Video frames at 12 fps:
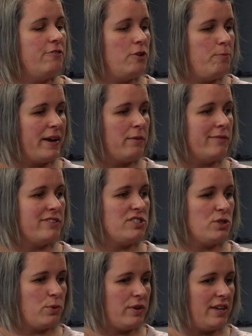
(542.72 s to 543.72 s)
food bank, we have a
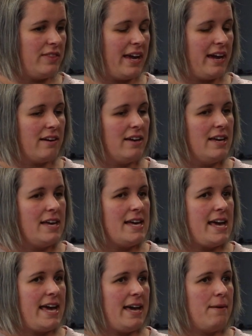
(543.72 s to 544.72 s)
store in there,
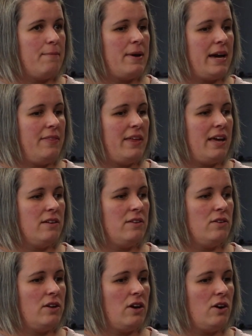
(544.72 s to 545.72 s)
and
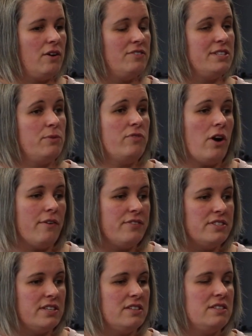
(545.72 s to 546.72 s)
then obviously we've
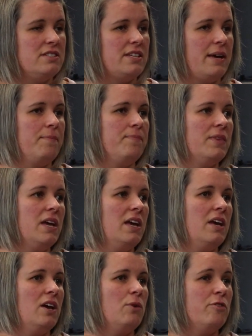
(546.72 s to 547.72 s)
offices,
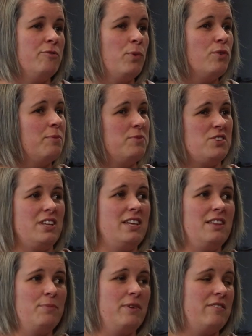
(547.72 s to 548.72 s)
we've more rooms really
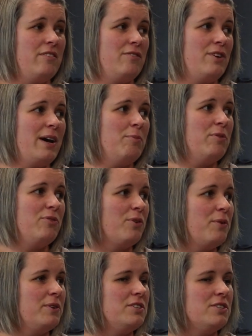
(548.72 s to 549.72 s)
than we've ever had
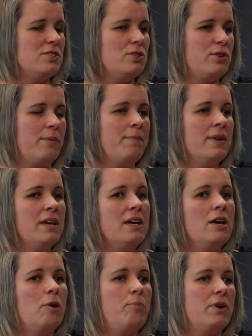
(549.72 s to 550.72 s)
before, which is a dream.
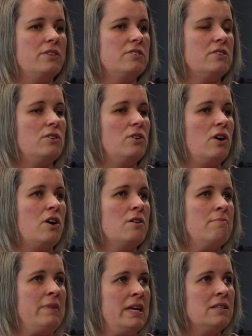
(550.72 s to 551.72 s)
But
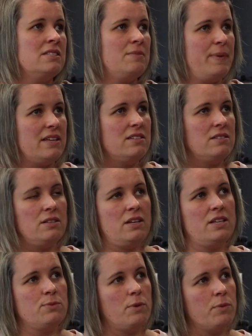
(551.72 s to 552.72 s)
our main space
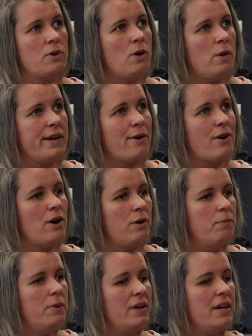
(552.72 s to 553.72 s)
is what we're calling our
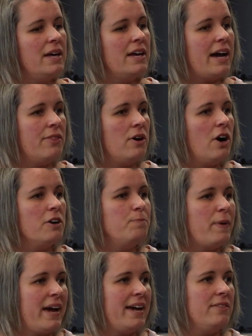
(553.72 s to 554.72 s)
hub, and the
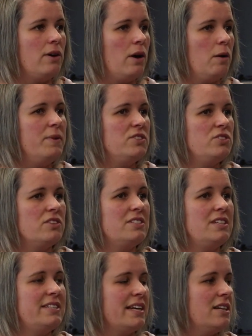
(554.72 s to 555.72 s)
heart behind the hub is
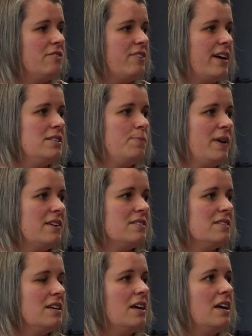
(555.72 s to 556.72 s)
just a dignified
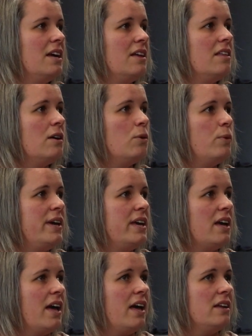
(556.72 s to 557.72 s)
space that we
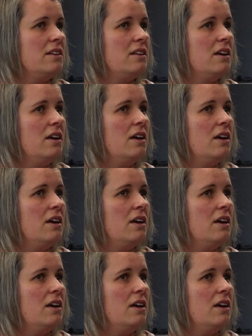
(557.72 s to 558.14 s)
can